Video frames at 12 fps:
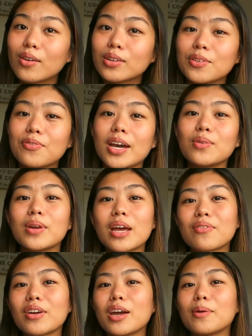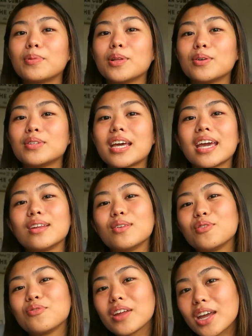notified whenever I upload a
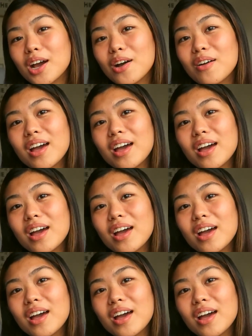new video.